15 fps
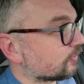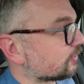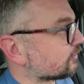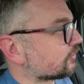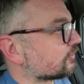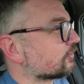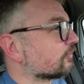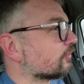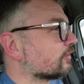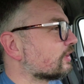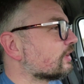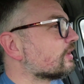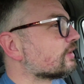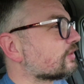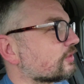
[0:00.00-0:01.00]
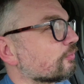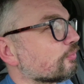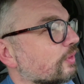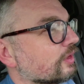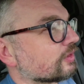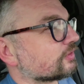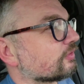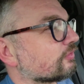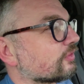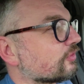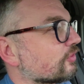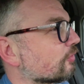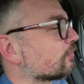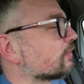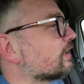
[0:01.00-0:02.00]
We just took some parts off
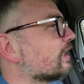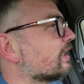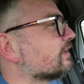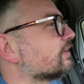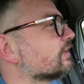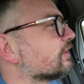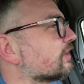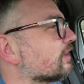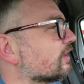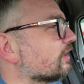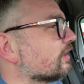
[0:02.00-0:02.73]
the top of the engine.